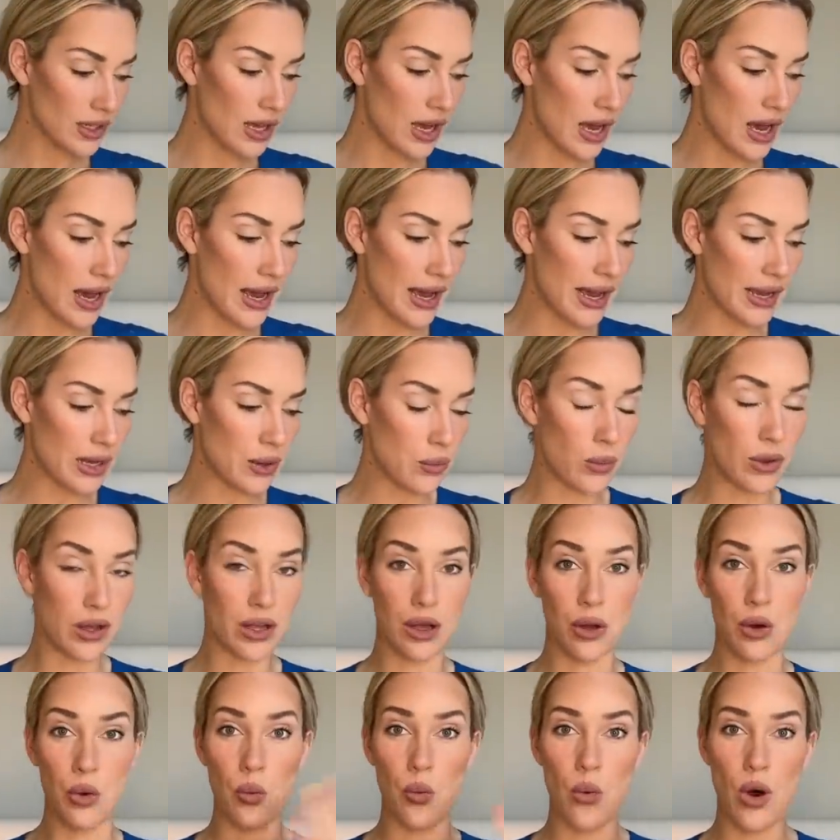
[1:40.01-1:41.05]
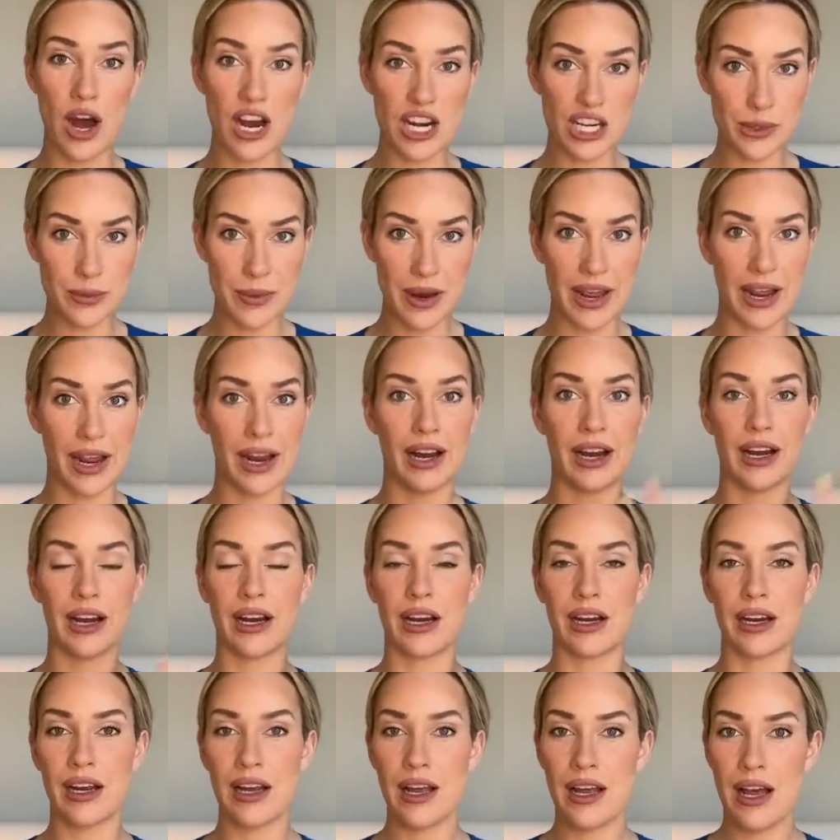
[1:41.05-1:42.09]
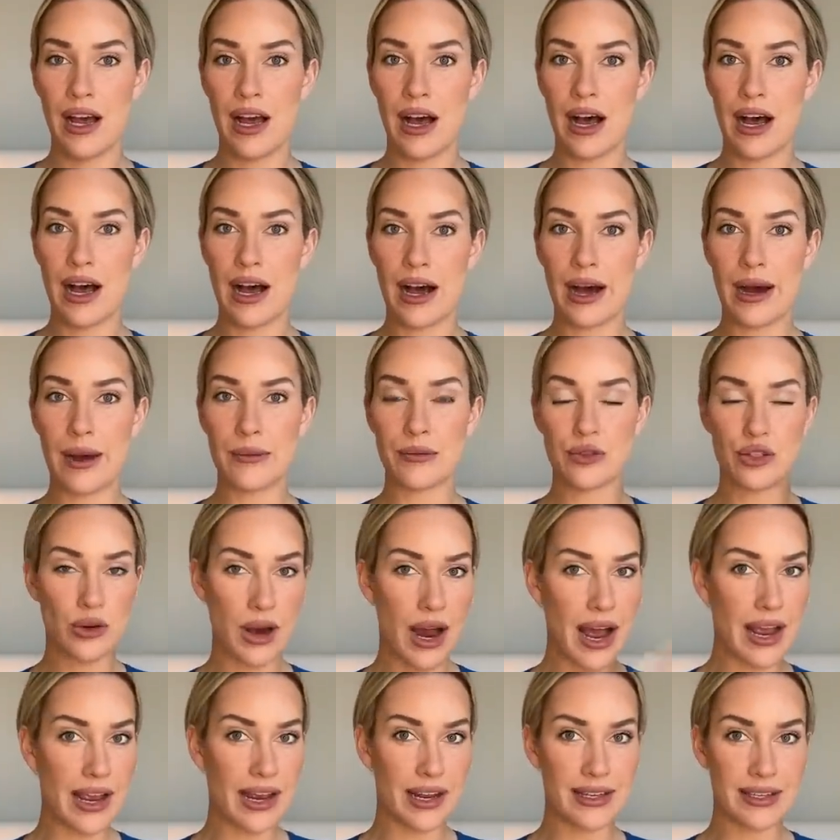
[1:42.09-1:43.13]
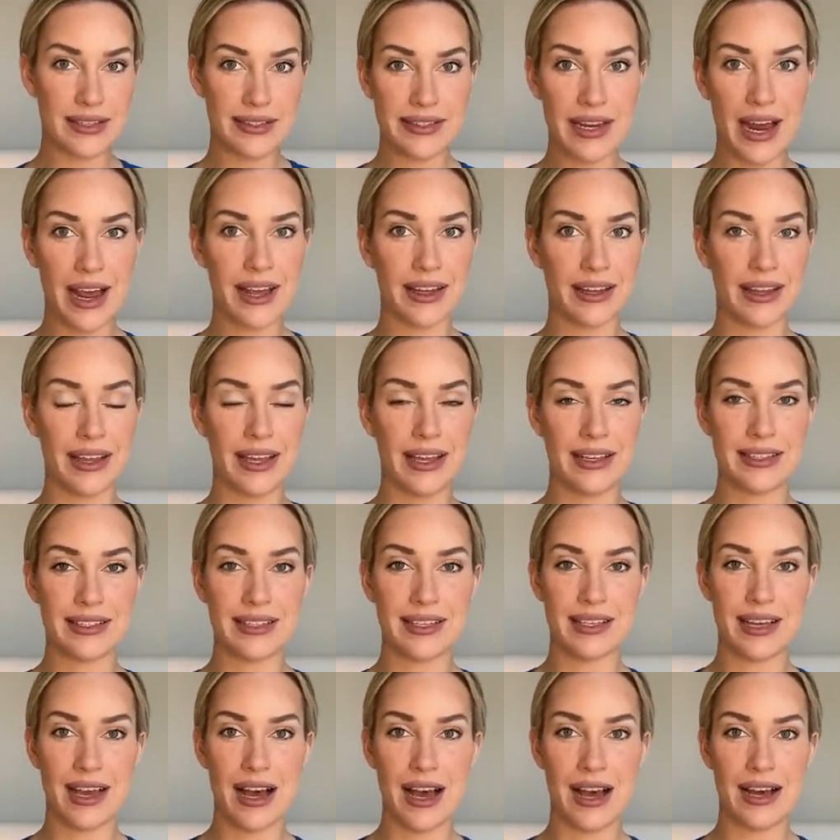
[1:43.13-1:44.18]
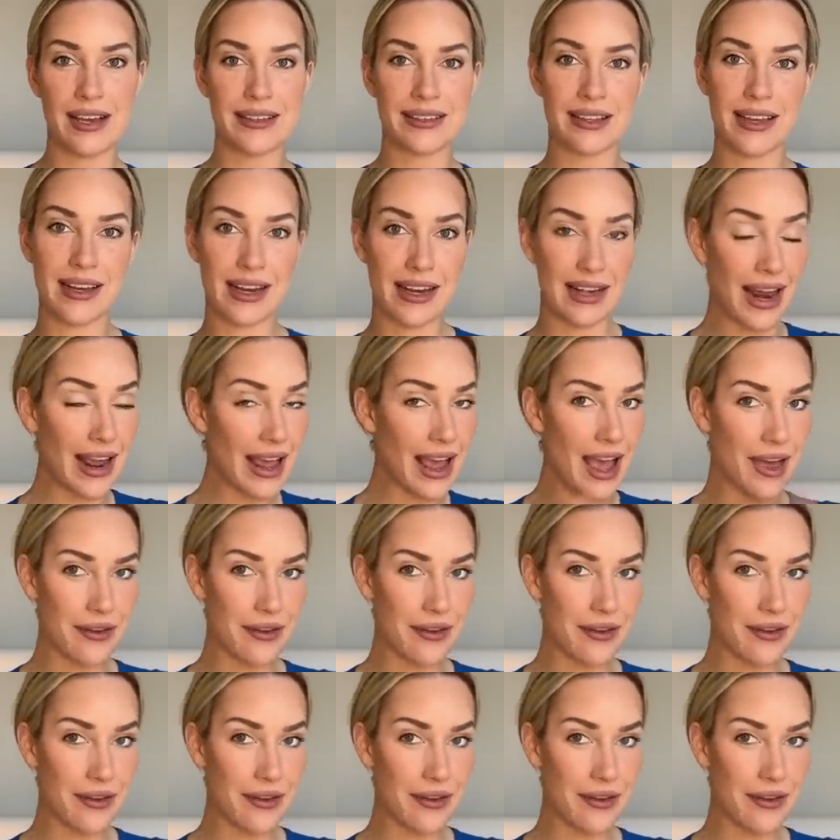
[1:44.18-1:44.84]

I will wash my hair, dry it, style it Sunday night.